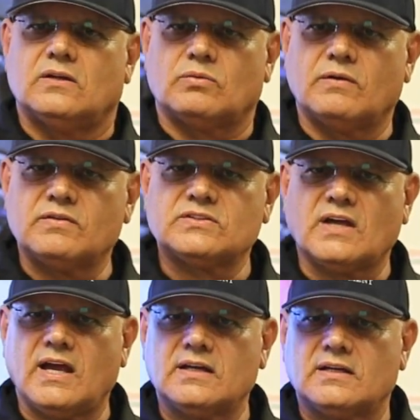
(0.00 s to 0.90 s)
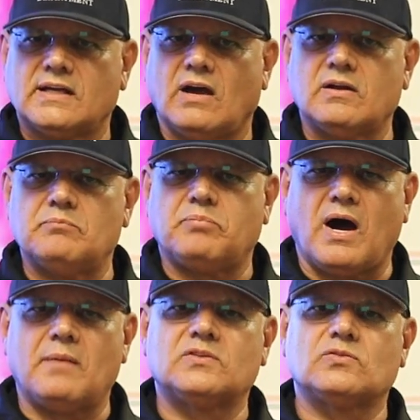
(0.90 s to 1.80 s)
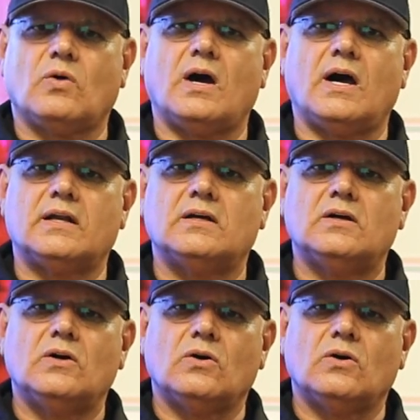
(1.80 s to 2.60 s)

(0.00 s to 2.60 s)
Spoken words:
the Riverside County Bomb Squad,